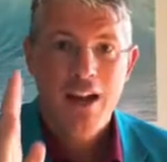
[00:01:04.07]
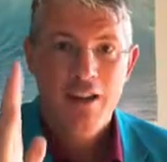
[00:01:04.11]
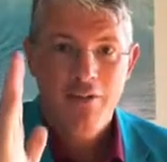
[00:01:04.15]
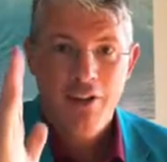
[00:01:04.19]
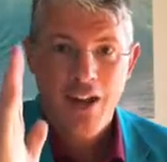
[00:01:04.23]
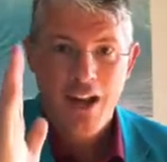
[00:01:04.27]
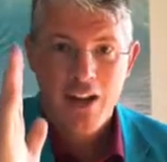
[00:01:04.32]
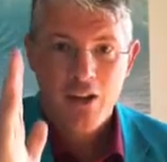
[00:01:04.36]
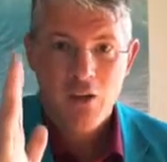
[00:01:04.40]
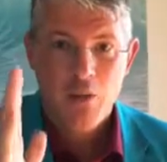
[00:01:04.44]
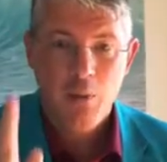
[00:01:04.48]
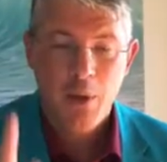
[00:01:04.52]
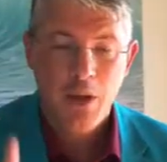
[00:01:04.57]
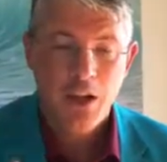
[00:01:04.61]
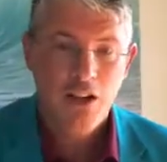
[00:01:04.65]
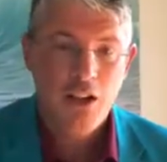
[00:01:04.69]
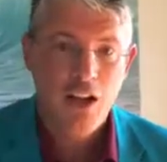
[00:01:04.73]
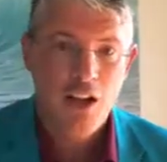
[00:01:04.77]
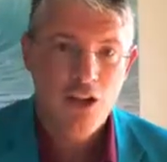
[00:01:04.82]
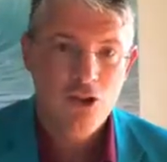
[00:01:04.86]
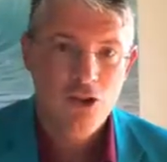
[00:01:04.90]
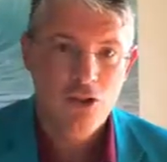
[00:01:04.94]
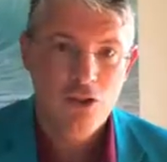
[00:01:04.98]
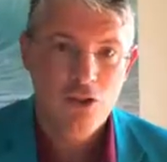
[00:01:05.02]
to have
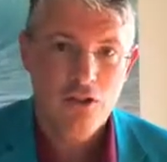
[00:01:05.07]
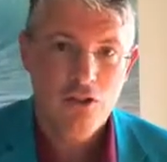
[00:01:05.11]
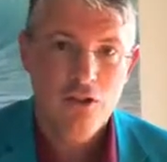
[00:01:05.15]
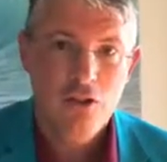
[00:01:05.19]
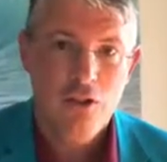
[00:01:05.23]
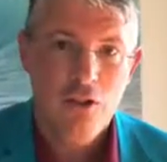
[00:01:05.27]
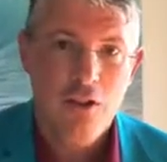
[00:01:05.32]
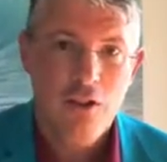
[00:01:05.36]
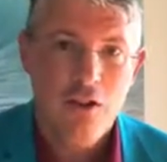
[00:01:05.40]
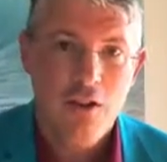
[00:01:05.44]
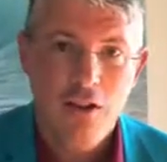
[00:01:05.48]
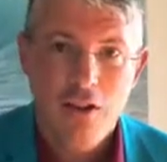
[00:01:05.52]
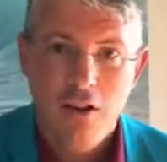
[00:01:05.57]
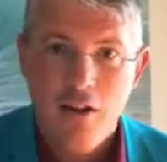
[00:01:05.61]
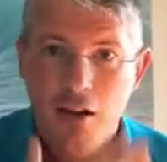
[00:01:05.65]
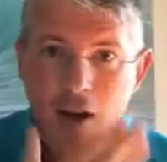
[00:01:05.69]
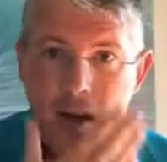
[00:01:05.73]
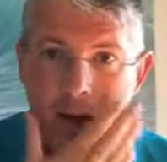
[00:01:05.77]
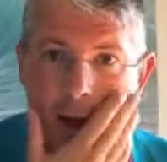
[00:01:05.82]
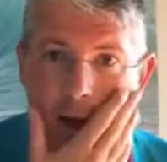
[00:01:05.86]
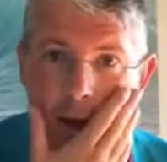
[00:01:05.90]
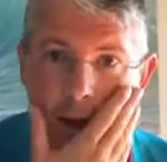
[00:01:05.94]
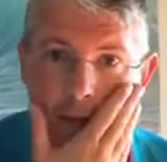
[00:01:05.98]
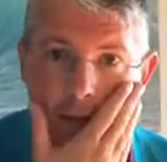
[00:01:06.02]
expectations
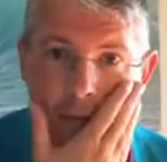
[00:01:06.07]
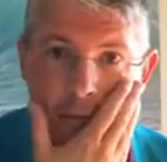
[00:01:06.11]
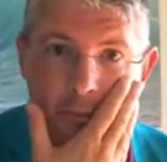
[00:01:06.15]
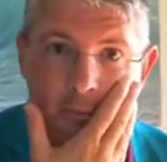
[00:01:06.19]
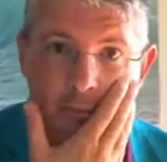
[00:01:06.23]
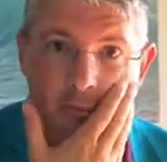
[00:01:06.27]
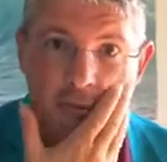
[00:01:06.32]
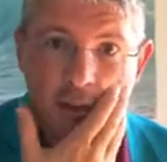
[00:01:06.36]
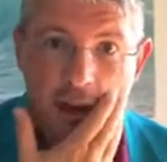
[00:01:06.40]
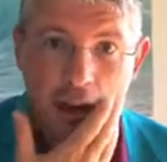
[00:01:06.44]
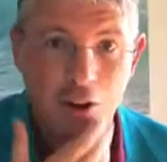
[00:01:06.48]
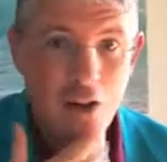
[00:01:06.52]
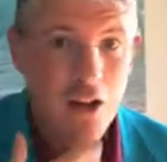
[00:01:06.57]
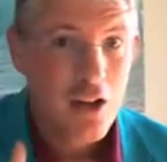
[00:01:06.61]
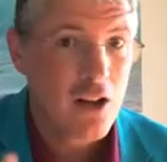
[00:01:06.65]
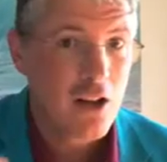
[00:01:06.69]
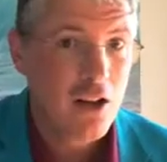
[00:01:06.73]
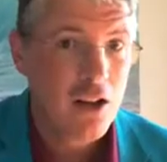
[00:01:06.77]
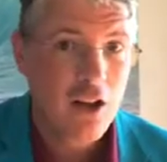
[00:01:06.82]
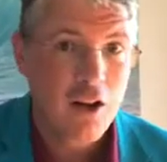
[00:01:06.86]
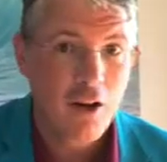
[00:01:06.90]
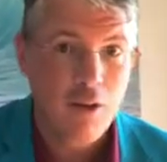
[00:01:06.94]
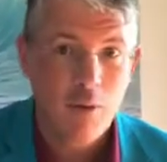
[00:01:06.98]
very clear,